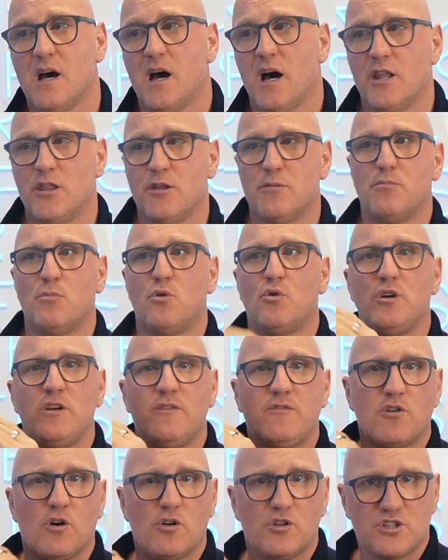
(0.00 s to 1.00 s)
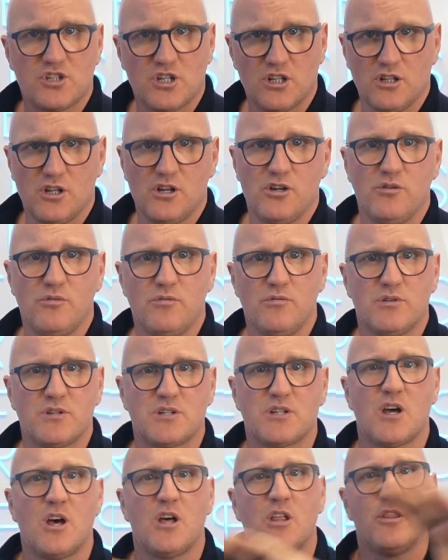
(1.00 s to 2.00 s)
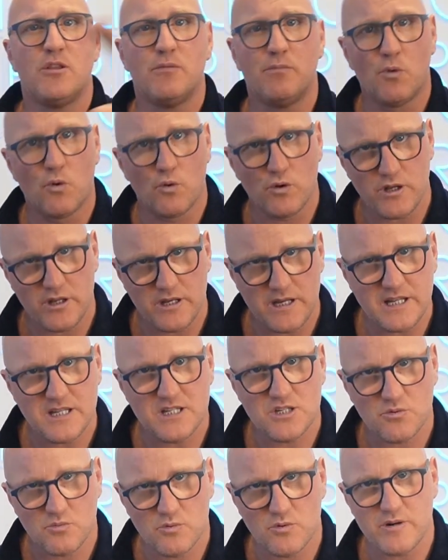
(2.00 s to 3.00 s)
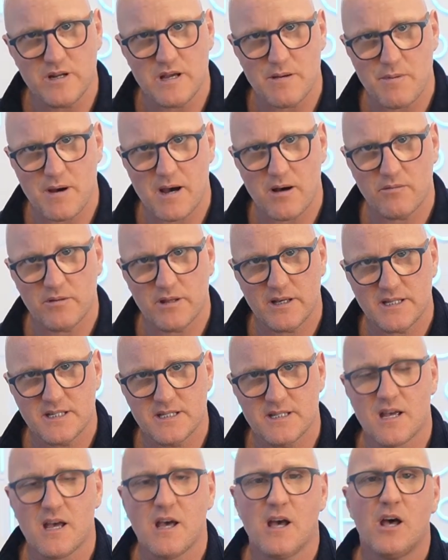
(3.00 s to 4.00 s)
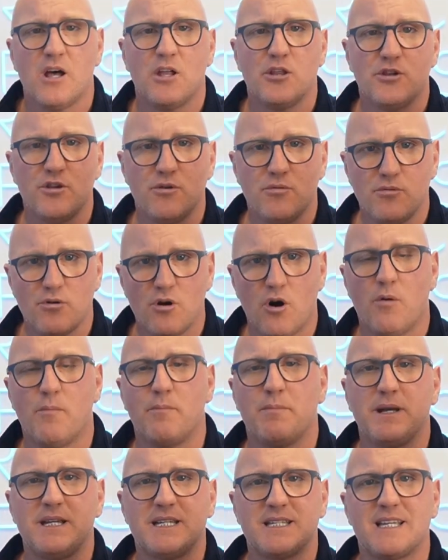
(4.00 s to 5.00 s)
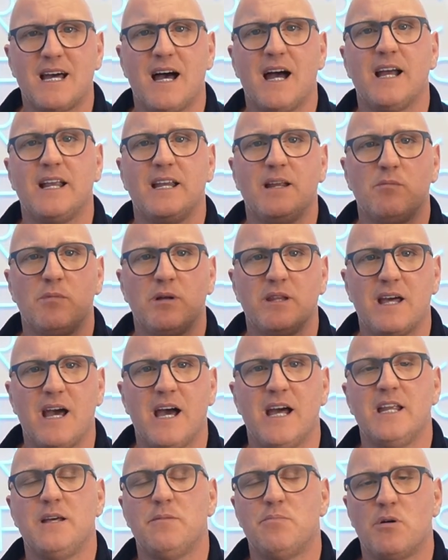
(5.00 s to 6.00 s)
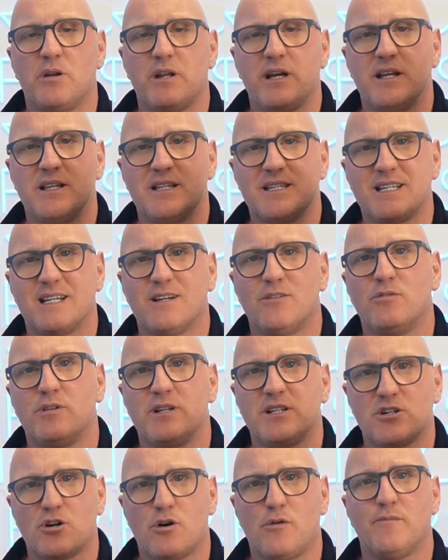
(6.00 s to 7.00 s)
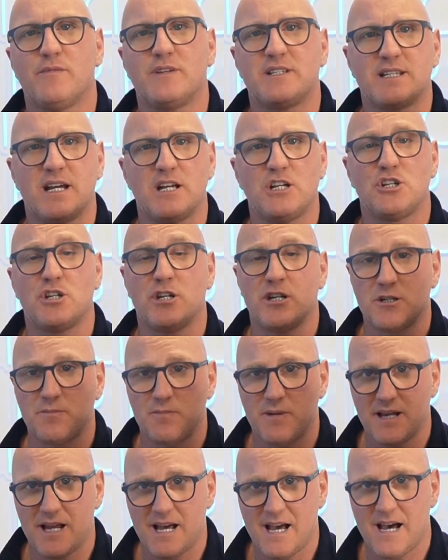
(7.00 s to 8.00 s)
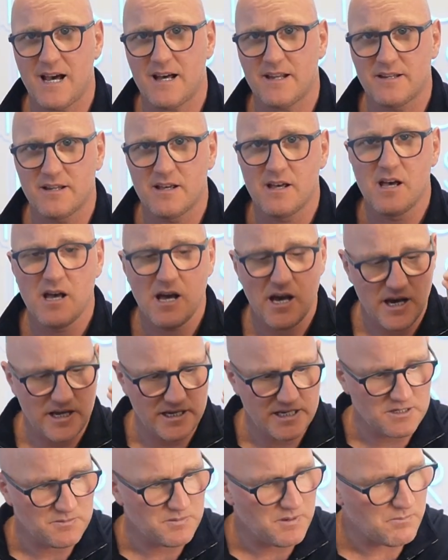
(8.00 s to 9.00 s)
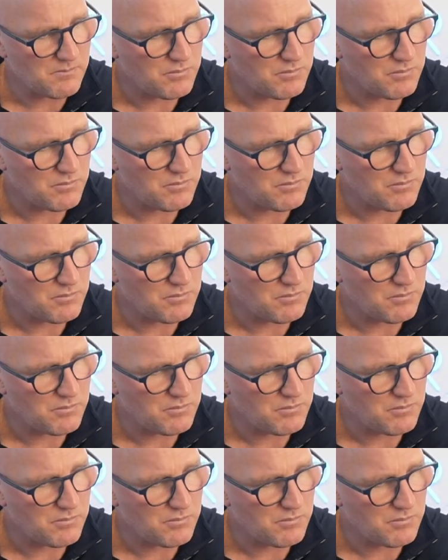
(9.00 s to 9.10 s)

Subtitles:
And the more you've got to lose, the more you need to worry about this. Do not be signing with anybody until this conversation has been had and it's been